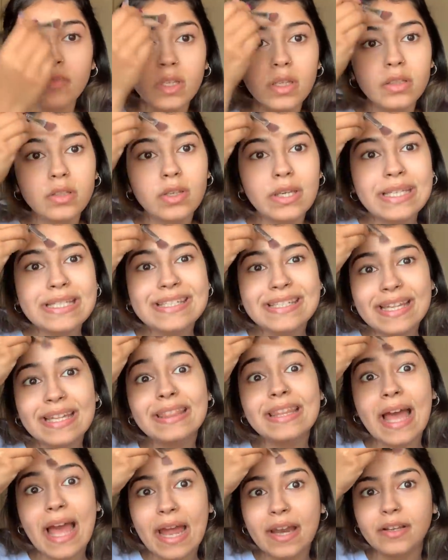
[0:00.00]
You can say
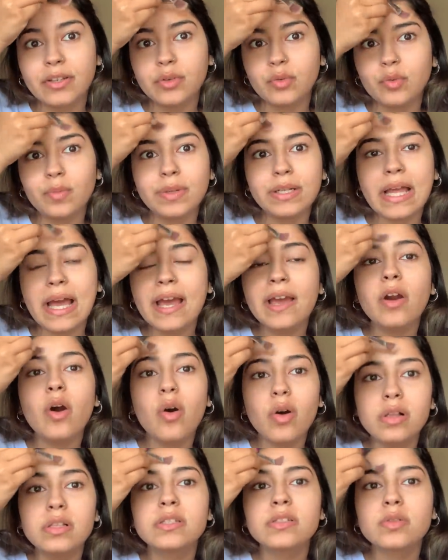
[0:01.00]
that too, but I
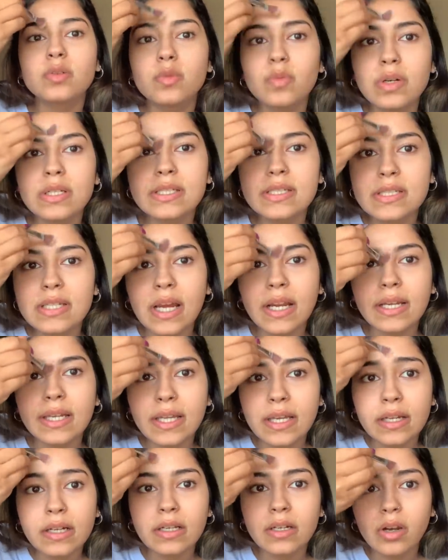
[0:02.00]
also was
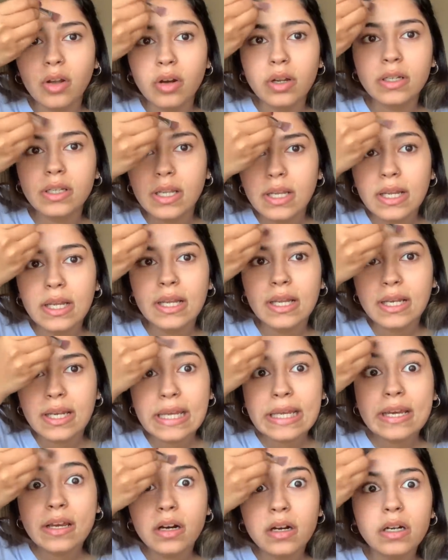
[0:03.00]
studying a lot,
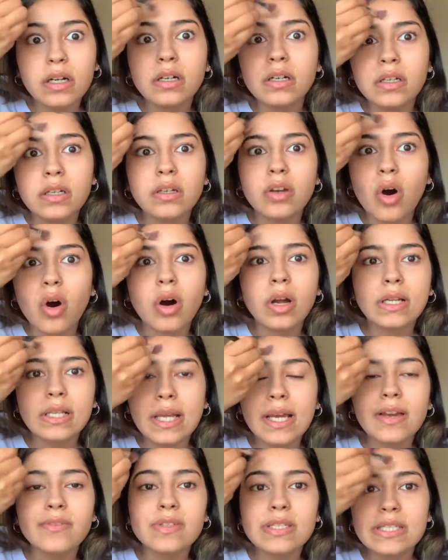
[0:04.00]
like a lot,
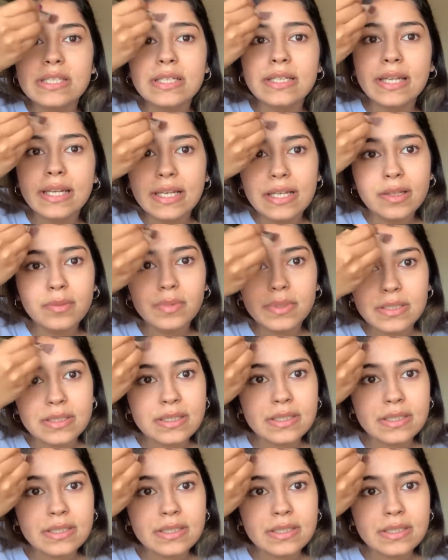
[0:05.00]
like I was really busy